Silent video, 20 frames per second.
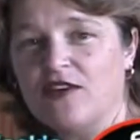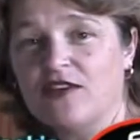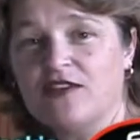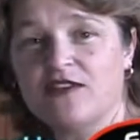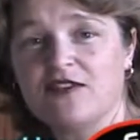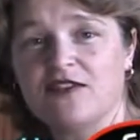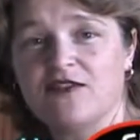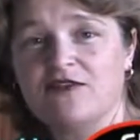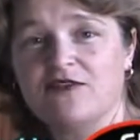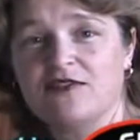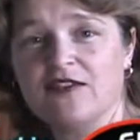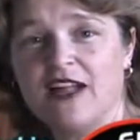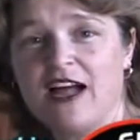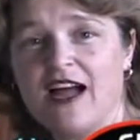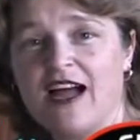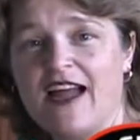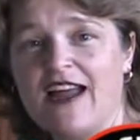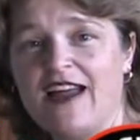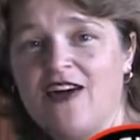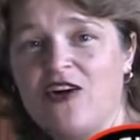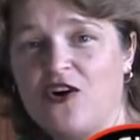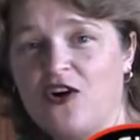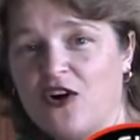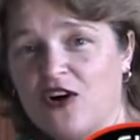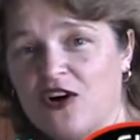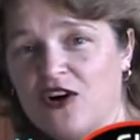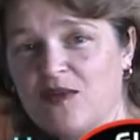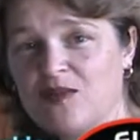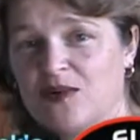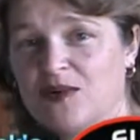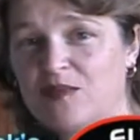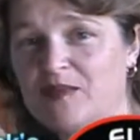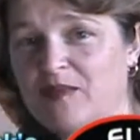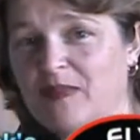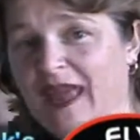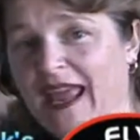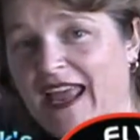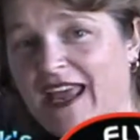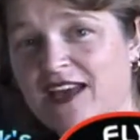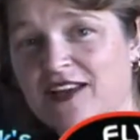This is the Fly Armor
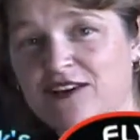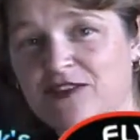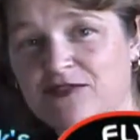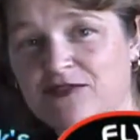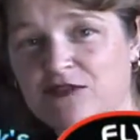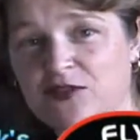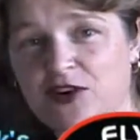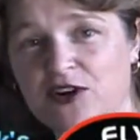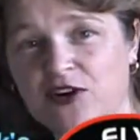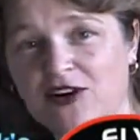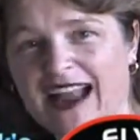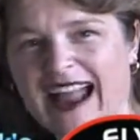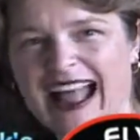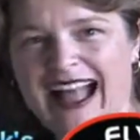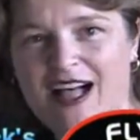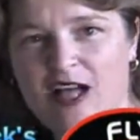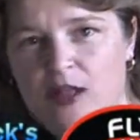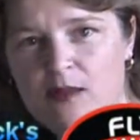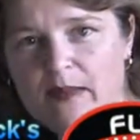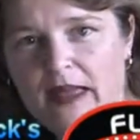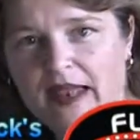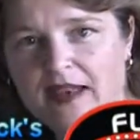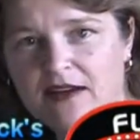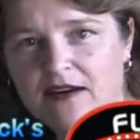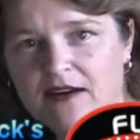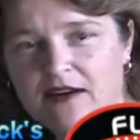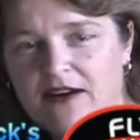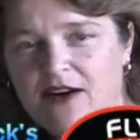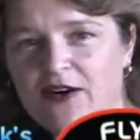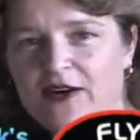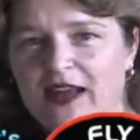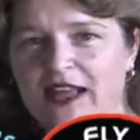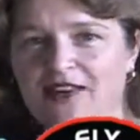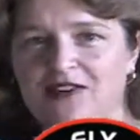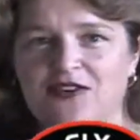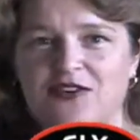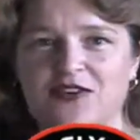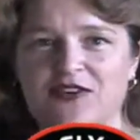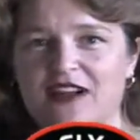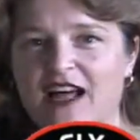band for your helmet. Okay,
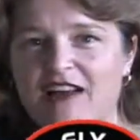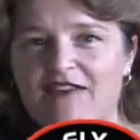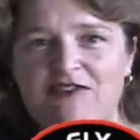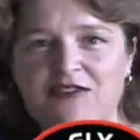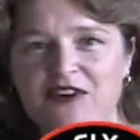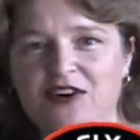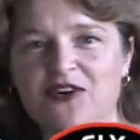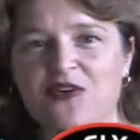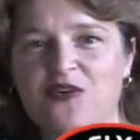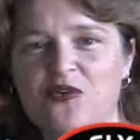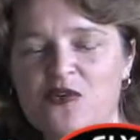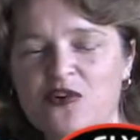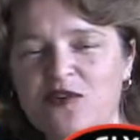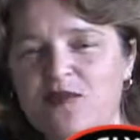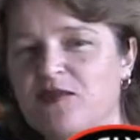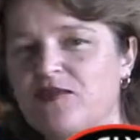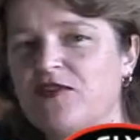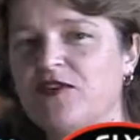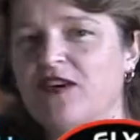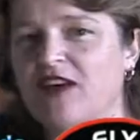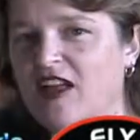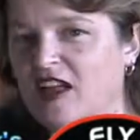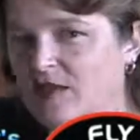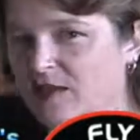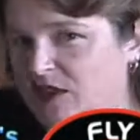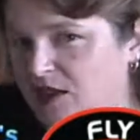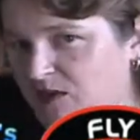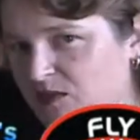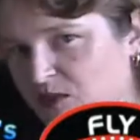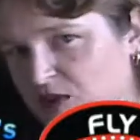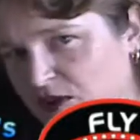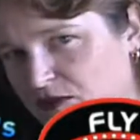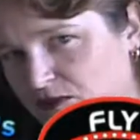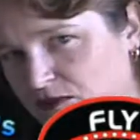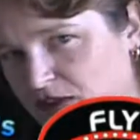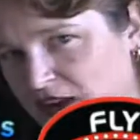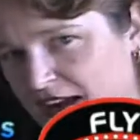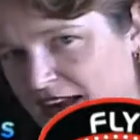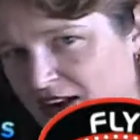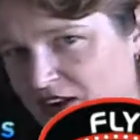so not for your horse, but for your helmet. You can put it
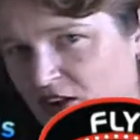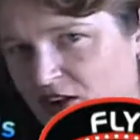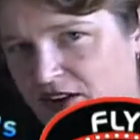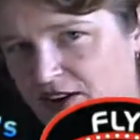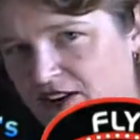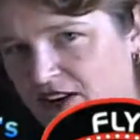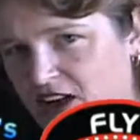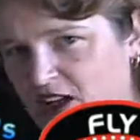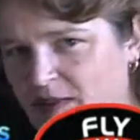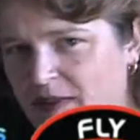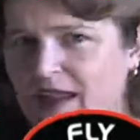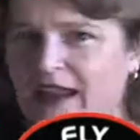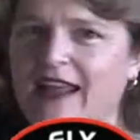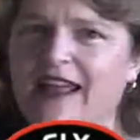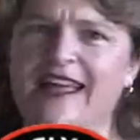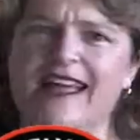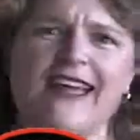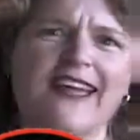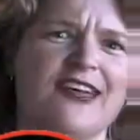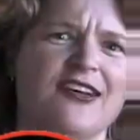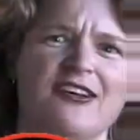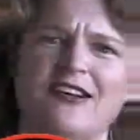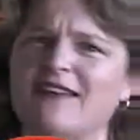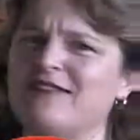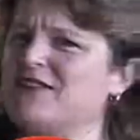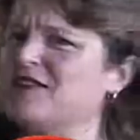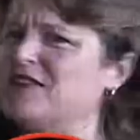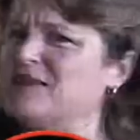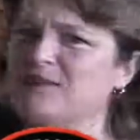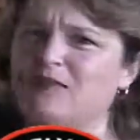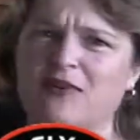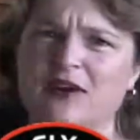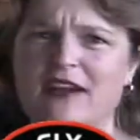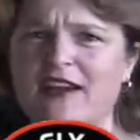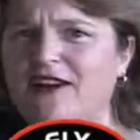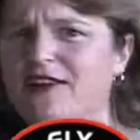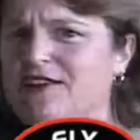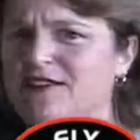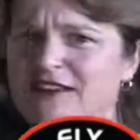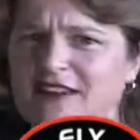right on your helmet. You don't have to
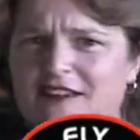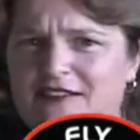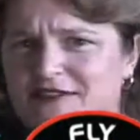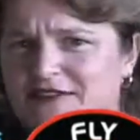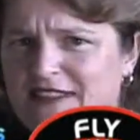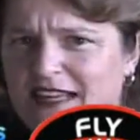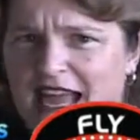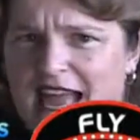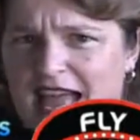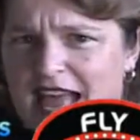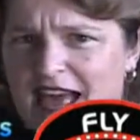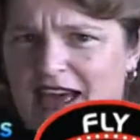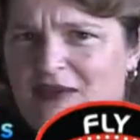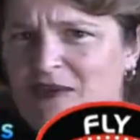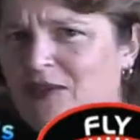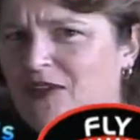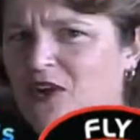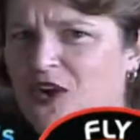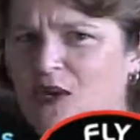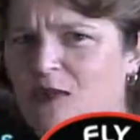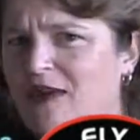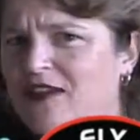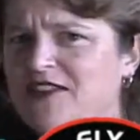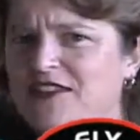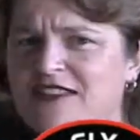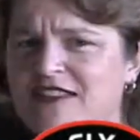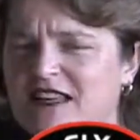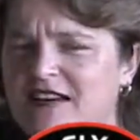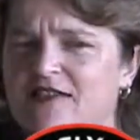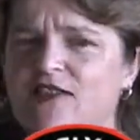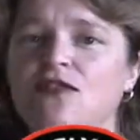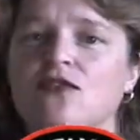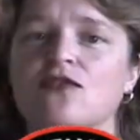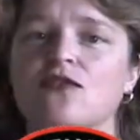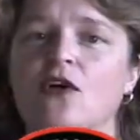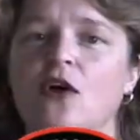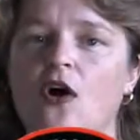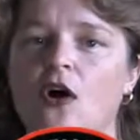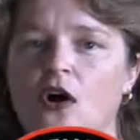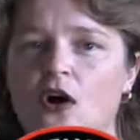spray yourself down with a whole bunch of stuff. This is
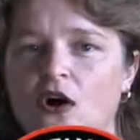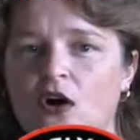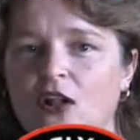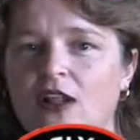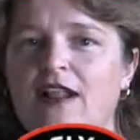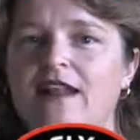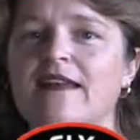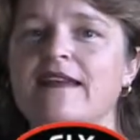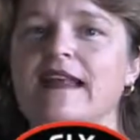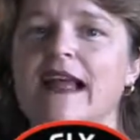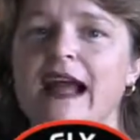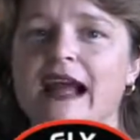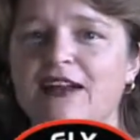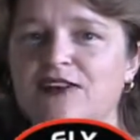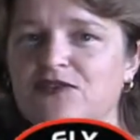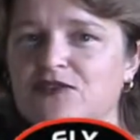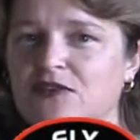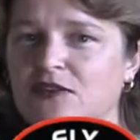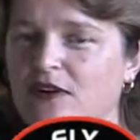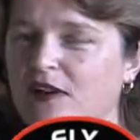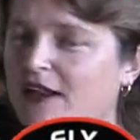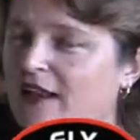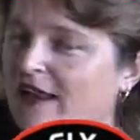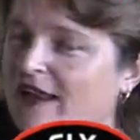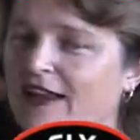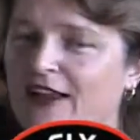all natural.